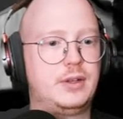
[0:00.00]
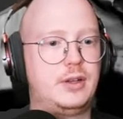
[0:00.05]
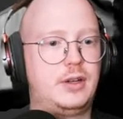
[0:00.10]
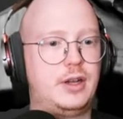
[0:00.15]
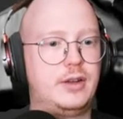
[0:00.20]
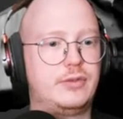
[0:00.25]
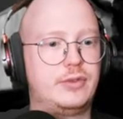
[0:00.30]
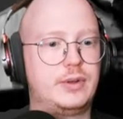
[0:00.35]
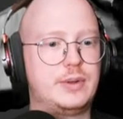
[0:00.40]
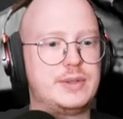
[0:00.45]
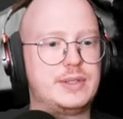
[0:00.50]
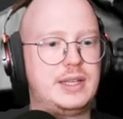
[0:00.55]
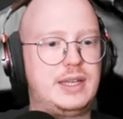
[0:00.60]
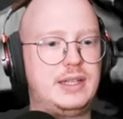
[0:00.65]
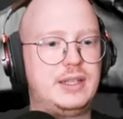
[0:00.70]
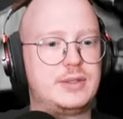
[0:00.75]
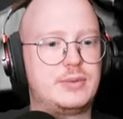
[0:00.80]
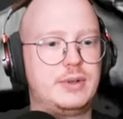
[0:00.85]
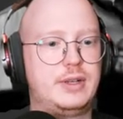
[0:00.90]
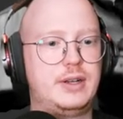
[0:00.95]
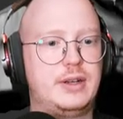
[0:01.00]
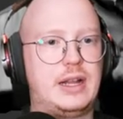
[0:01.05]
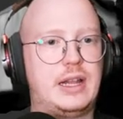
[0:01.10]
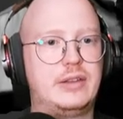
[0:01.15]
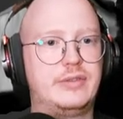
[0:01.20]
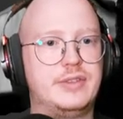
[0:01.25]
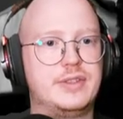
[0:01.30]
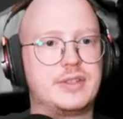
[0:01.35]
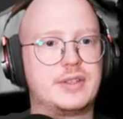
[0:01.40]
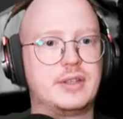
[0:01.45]
Hi for that, this one here,
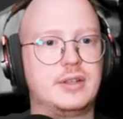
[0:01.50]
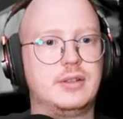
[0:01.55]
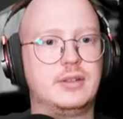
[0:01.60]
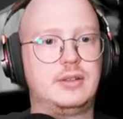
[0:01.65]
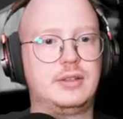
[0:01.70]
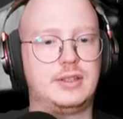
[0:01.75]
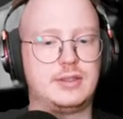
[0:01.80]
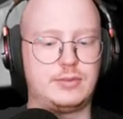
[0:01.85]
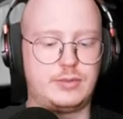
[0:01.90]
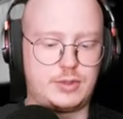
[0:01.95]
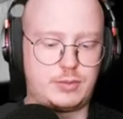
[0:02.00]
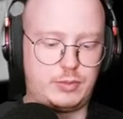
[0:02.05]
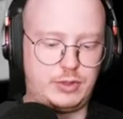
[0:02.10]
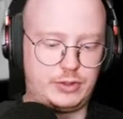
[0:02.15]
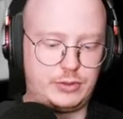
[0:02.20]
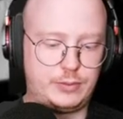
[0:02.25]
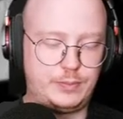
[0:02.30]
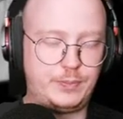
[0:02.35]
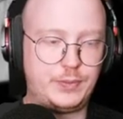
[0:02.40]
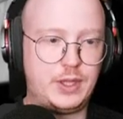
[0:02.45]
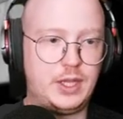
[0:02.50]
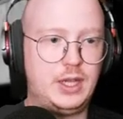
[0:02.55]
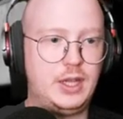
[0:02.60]
elephant skin. This one's pretty cool.